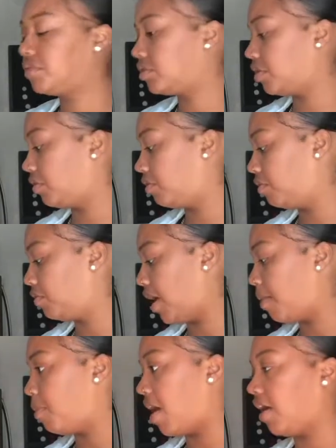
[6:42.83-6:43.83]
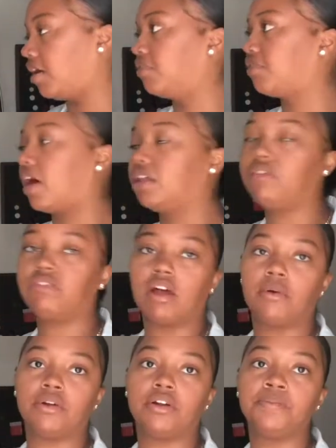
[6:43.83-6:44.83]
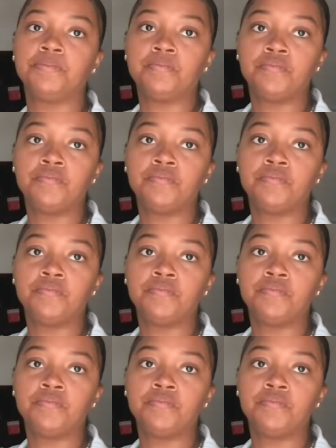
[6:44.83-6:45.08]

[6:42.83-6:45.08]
So that bag of cauliflower